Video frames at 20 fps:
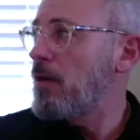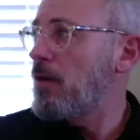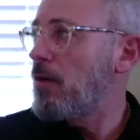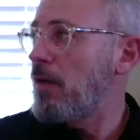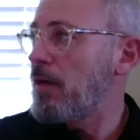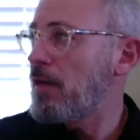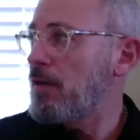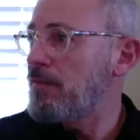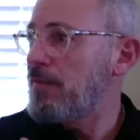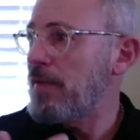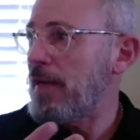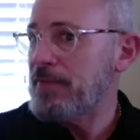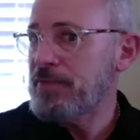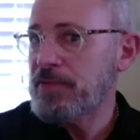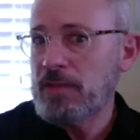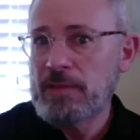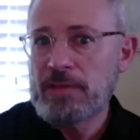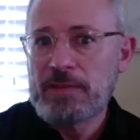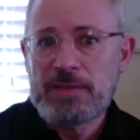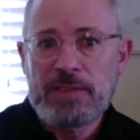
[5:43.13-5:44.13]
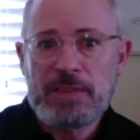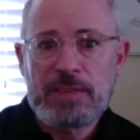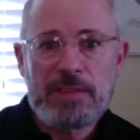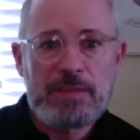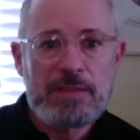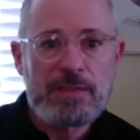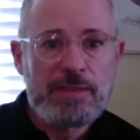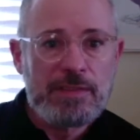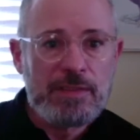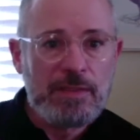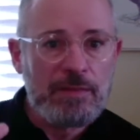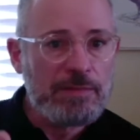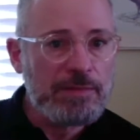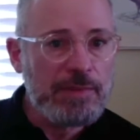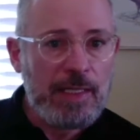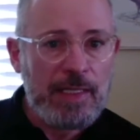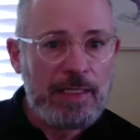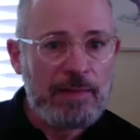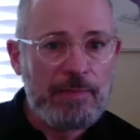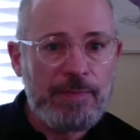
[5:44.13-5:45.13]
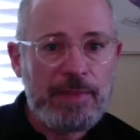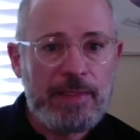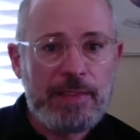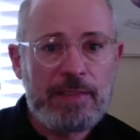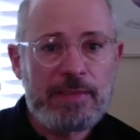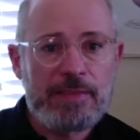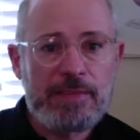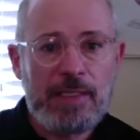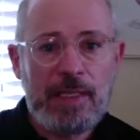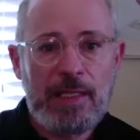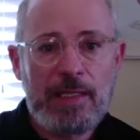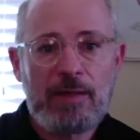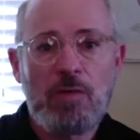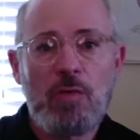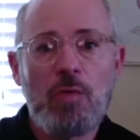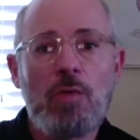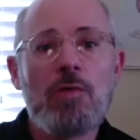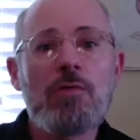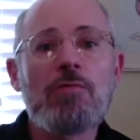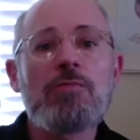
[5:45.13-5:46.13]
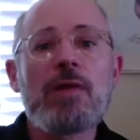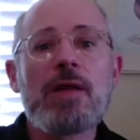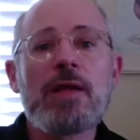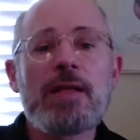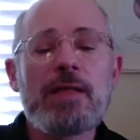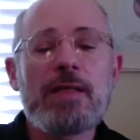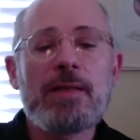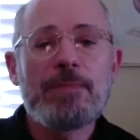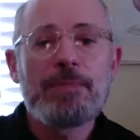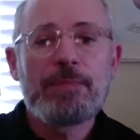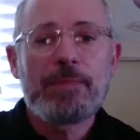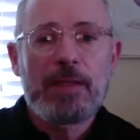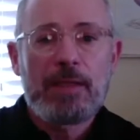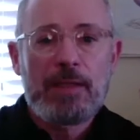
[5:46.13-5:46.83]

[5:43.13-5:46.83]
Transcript: cardiovascular disease, you know, diabetes, they're like already